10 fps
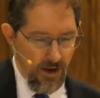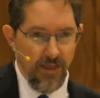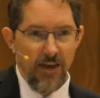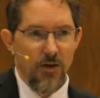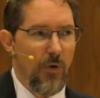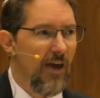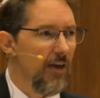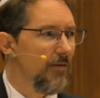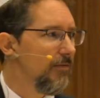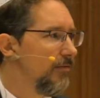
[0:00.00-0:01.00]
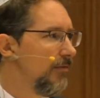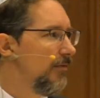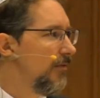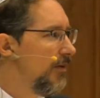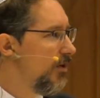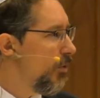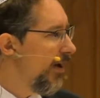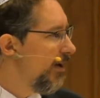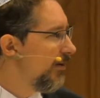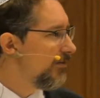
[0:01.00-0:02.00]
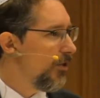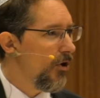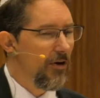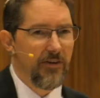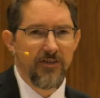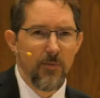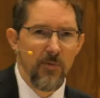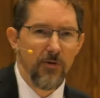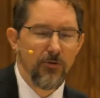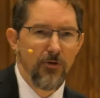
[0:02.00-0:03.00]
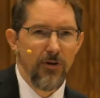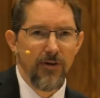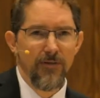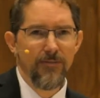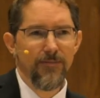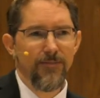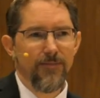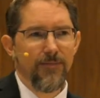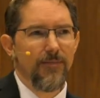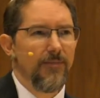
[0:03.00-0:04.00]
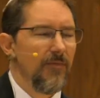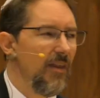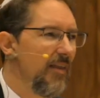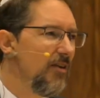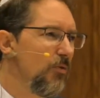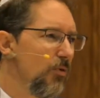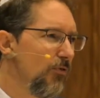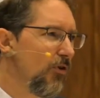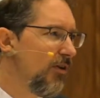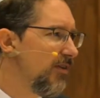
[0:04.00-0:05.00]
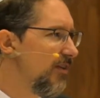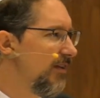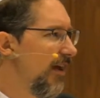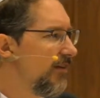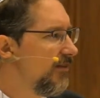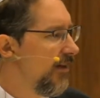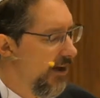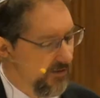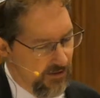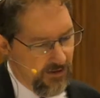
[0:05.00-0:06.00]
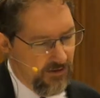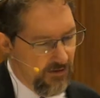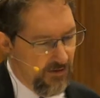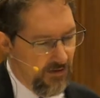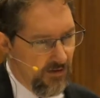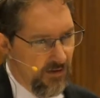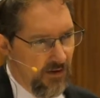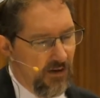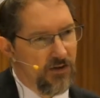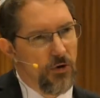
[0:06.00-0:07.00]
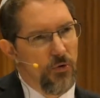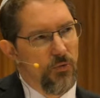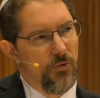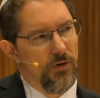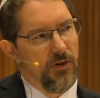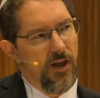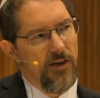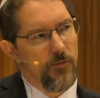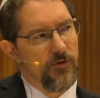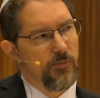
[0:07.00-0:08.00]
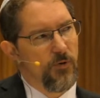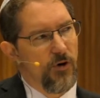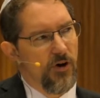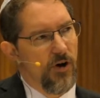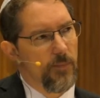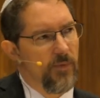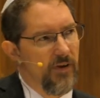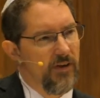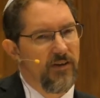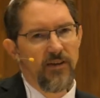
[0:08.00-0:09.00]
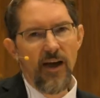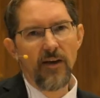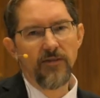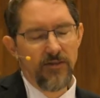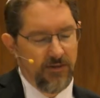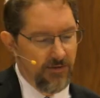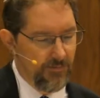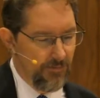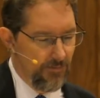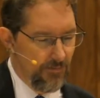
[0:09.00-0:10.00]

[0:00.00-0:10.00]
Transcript: And then you ate. You ate as long as the meal took. And then you moved on to the next task. And so life was broken up into tasks.